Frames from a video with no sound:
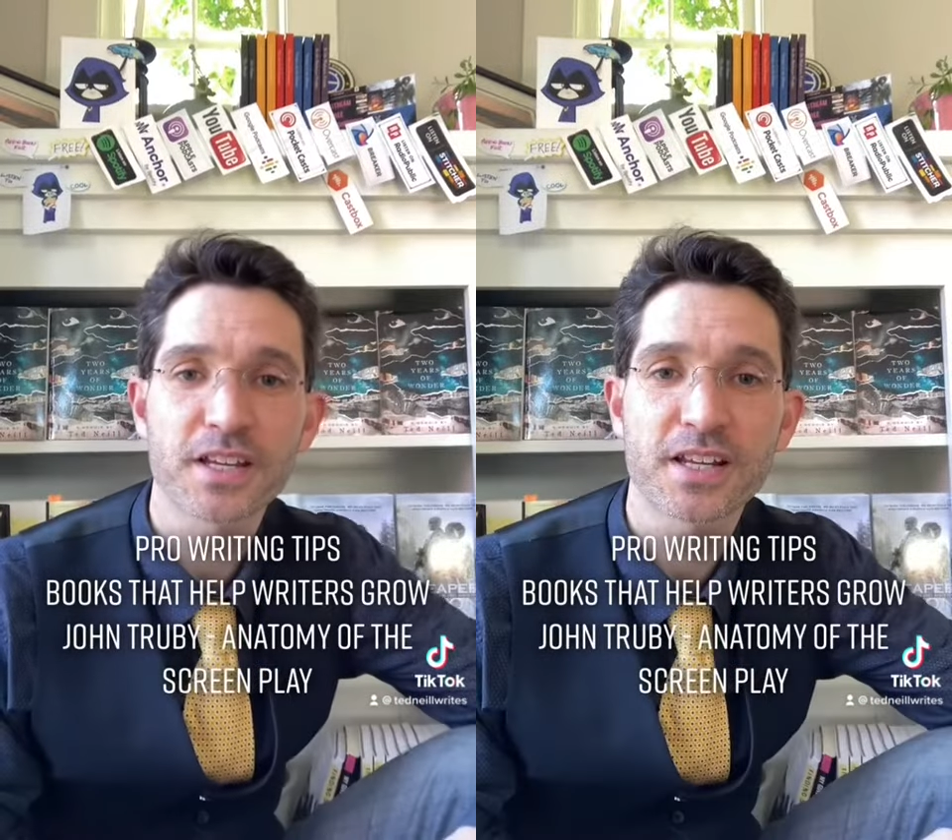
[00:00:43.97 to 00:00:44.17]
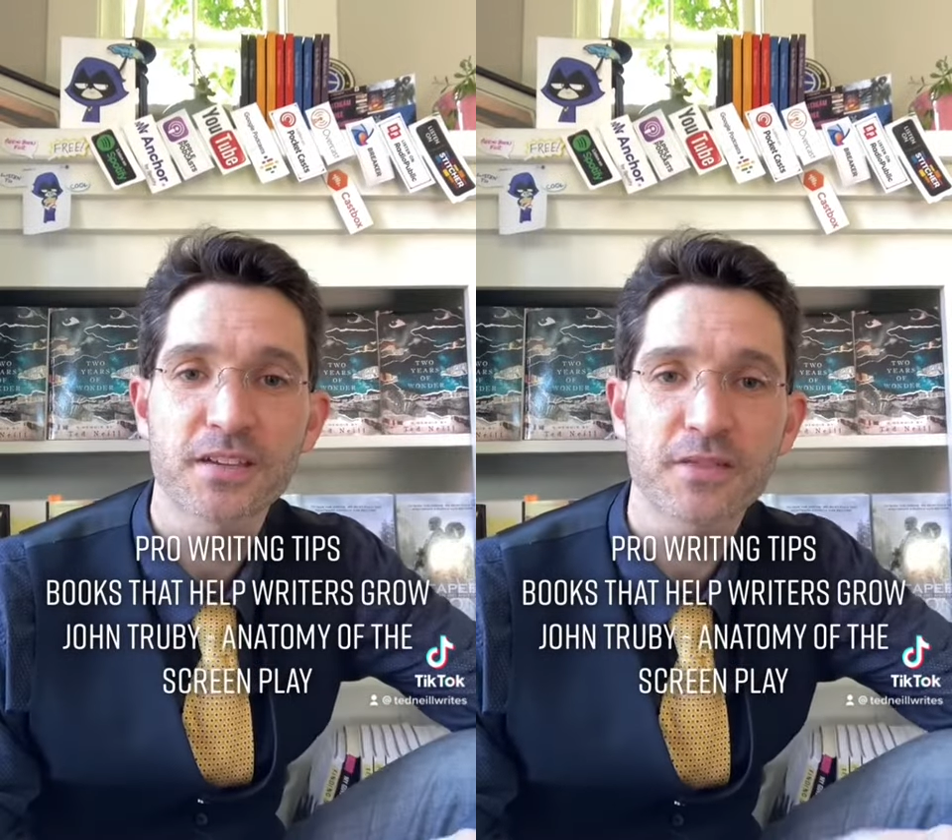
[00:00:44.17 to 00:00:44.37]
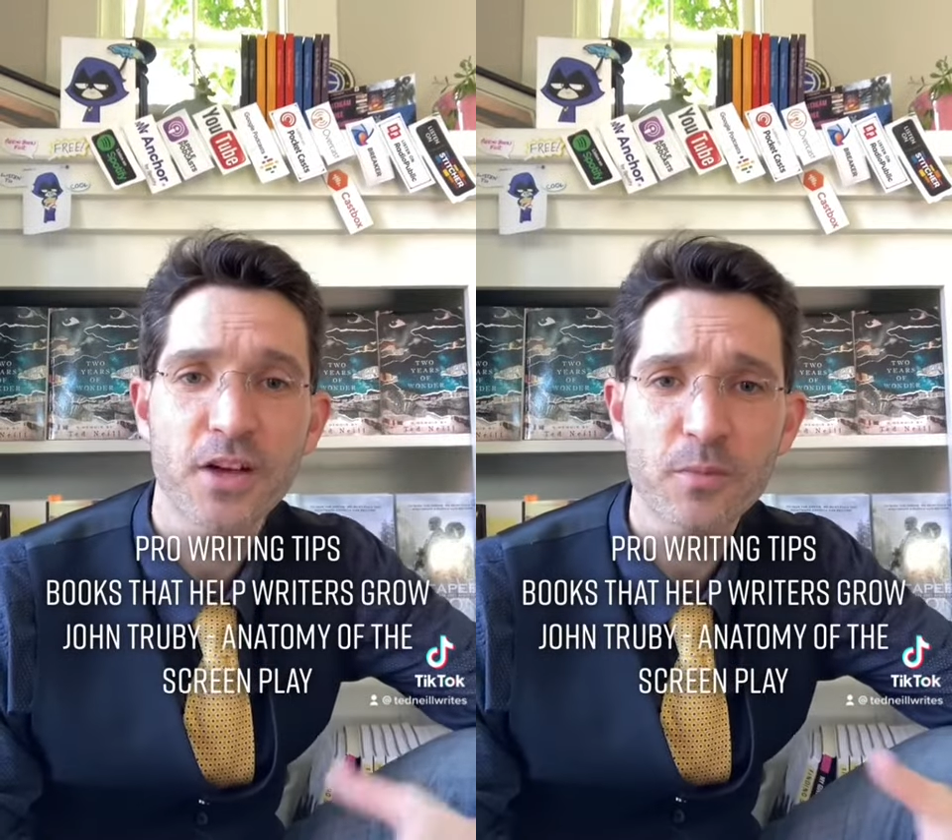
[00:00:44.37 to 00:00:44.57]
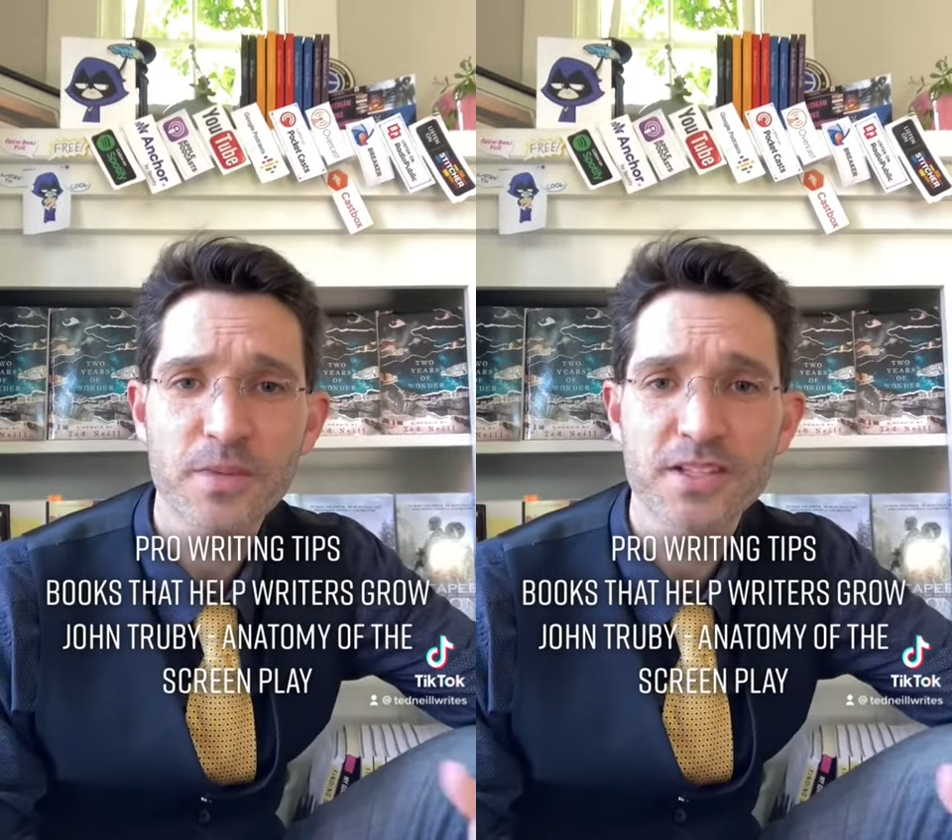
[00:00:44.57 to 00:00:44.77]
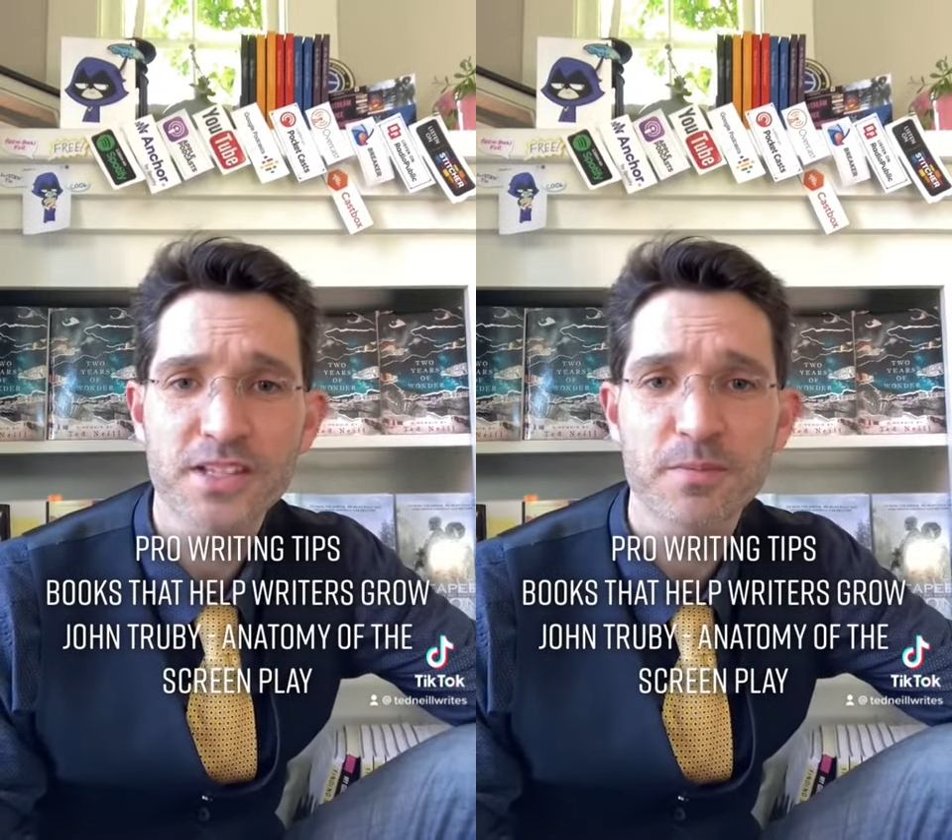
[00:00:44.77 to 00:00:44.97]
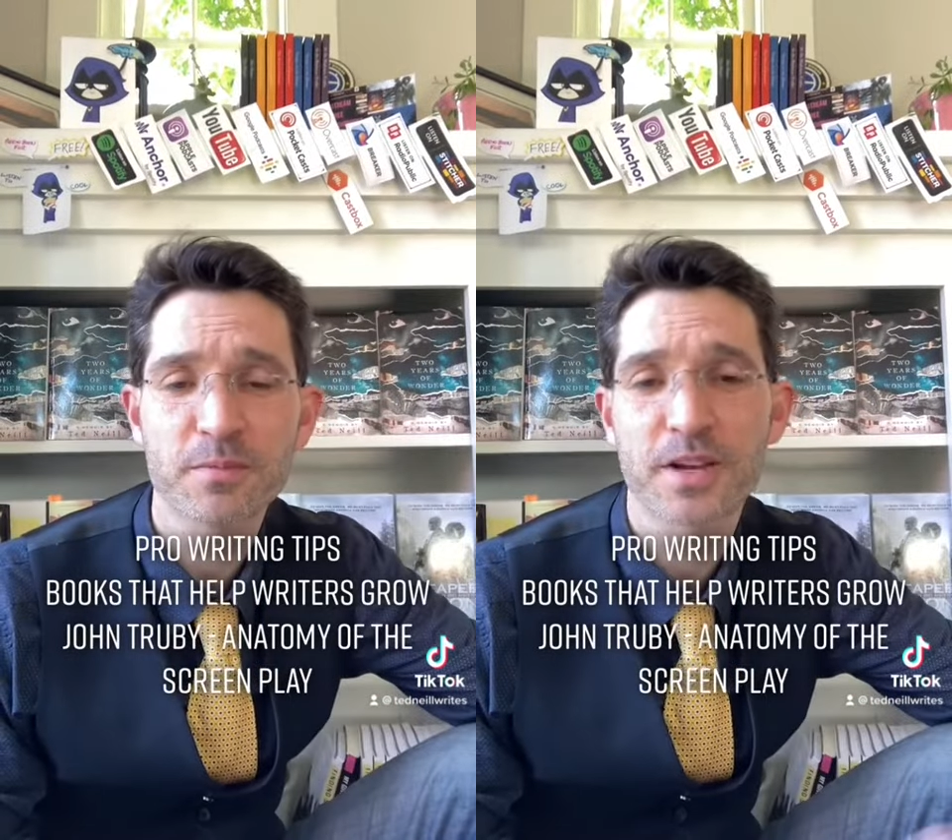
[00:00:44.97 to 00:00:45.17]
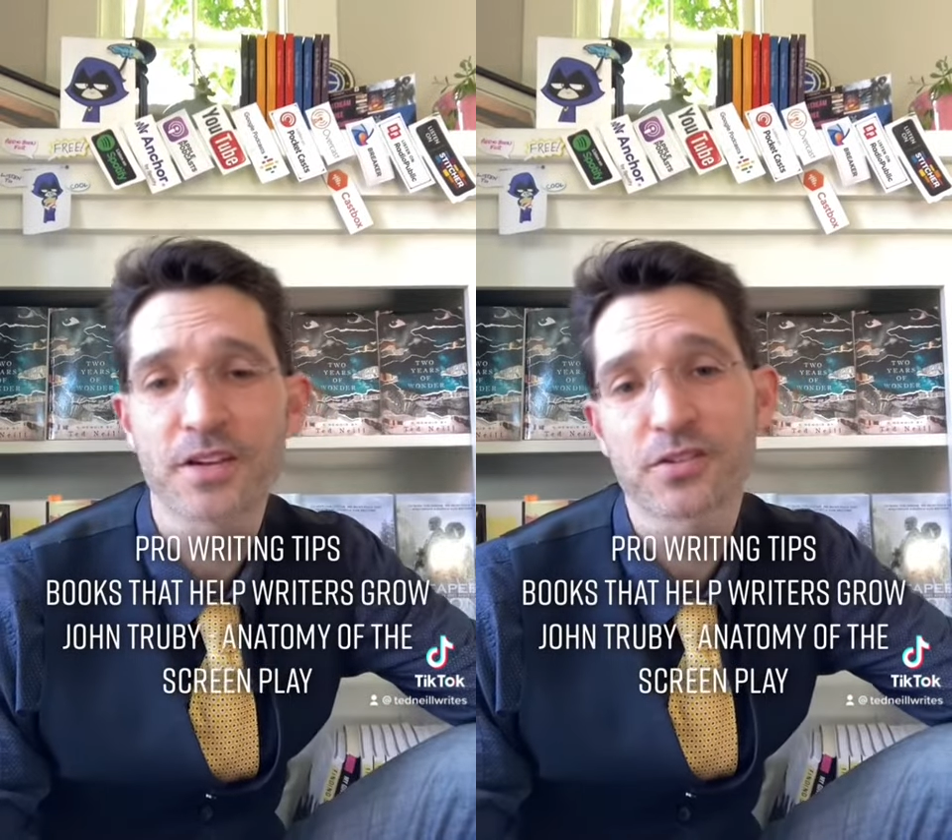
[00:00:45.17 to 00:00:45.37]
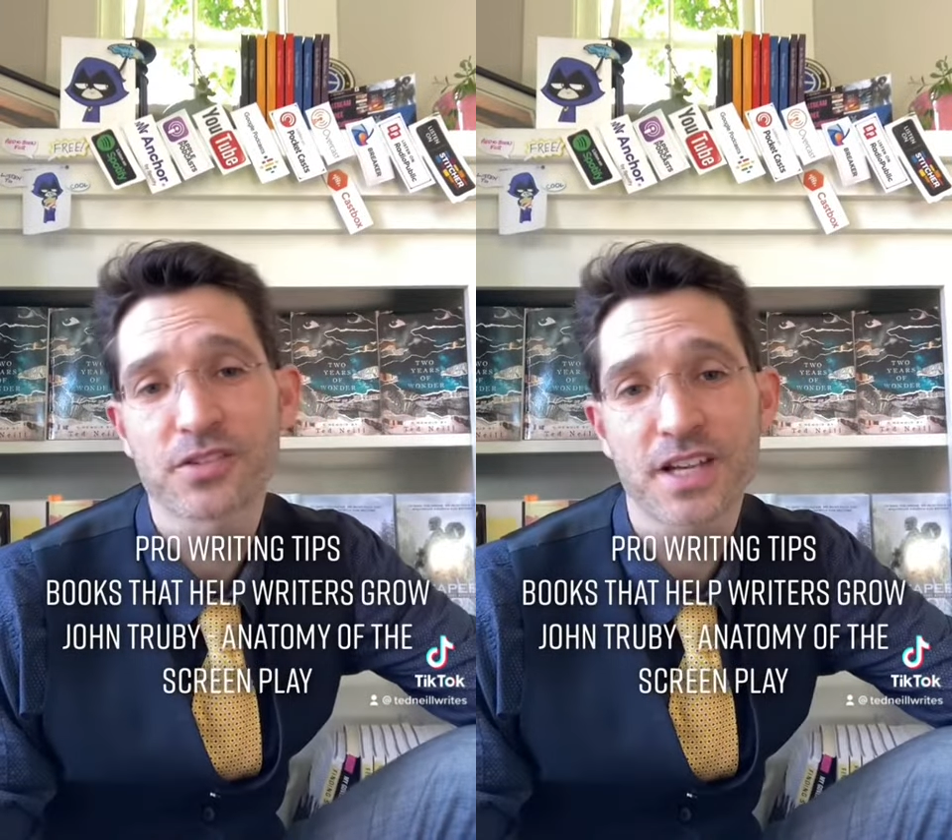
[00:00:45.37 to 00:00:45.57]
have helped me deepen my
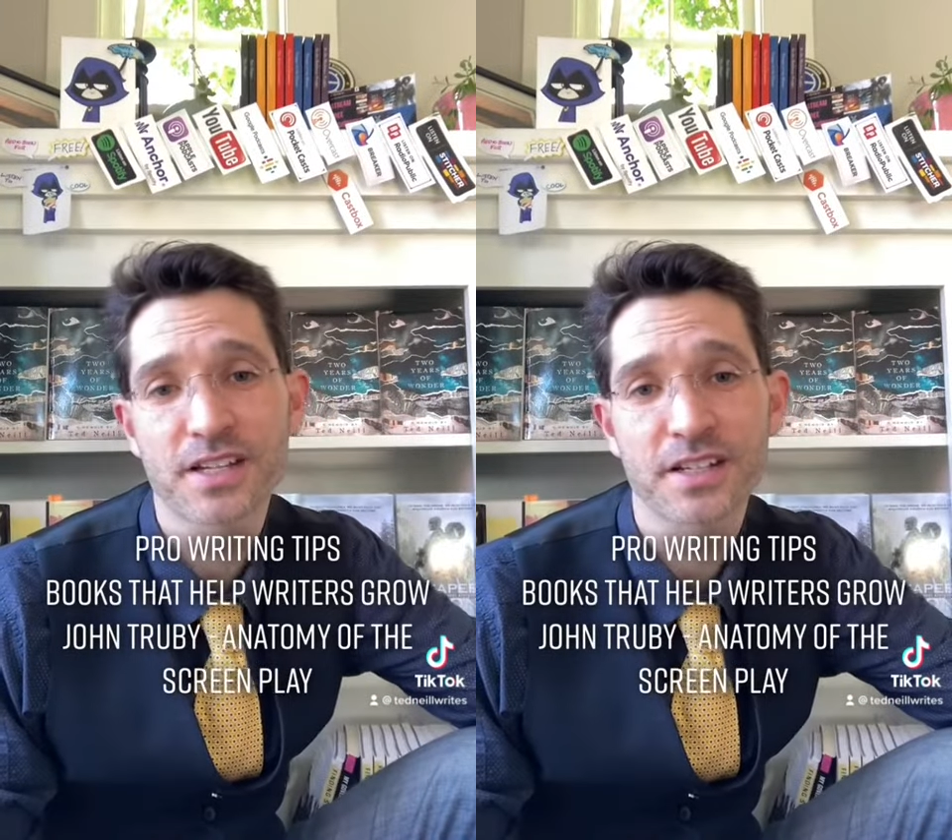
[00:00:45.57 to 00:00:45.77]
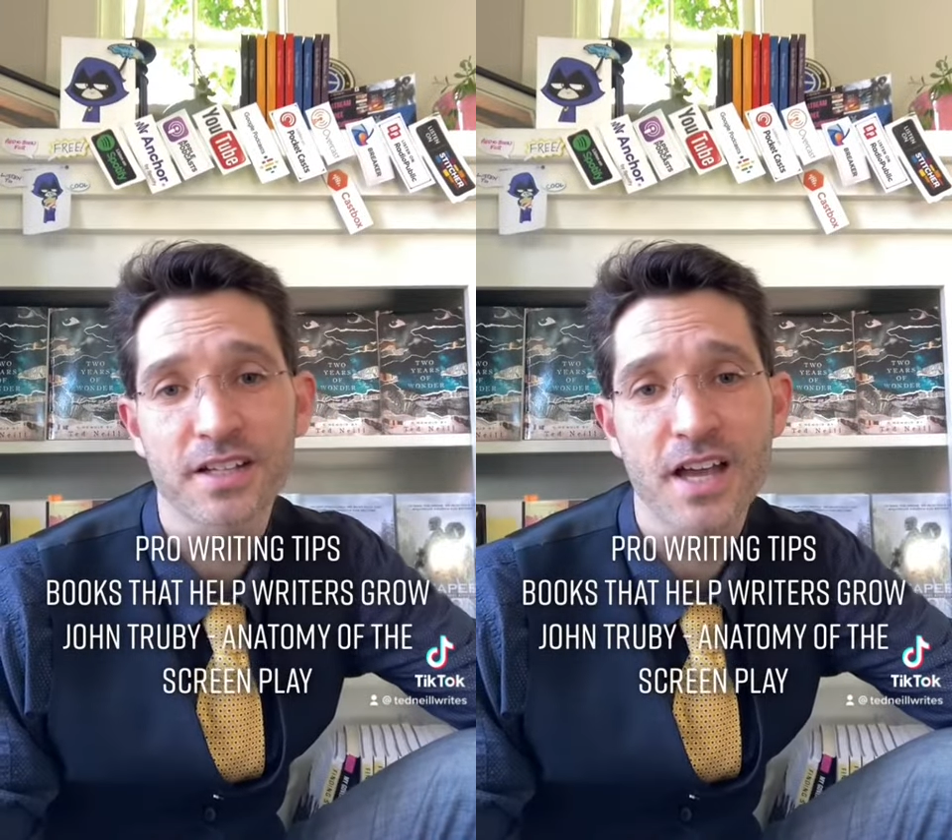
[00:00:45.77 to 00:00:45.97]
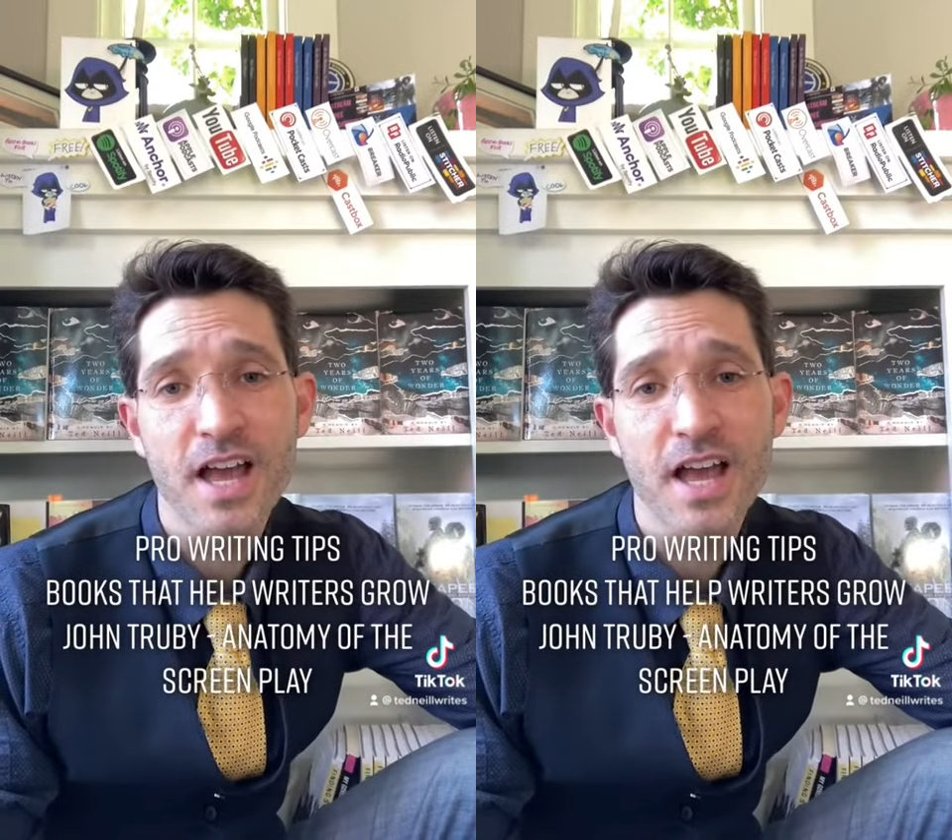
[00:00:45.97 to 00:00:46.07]
understanding